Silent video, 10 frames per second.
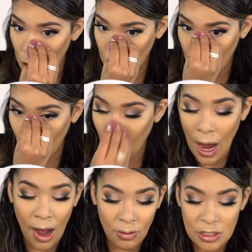you know,
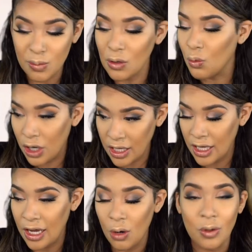how it's been
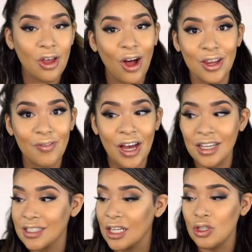working here with all of us.